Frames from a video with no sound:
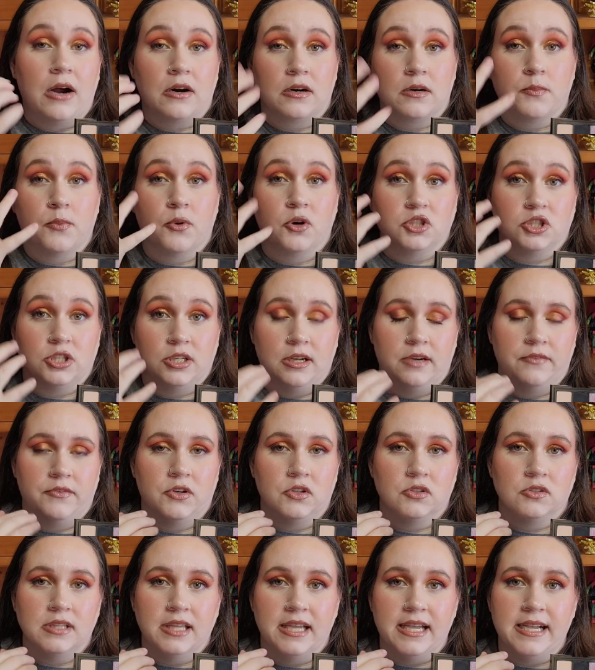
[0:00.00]
outer portion
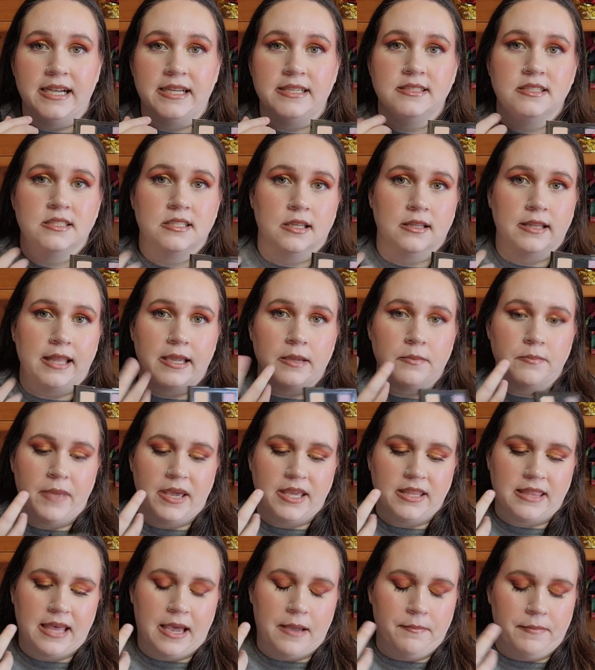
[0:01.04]
of your lid to like
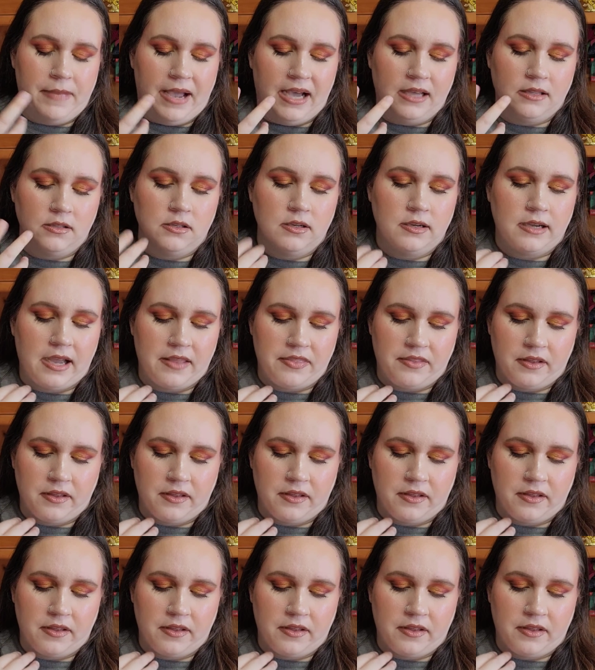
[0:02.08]
make that matte look.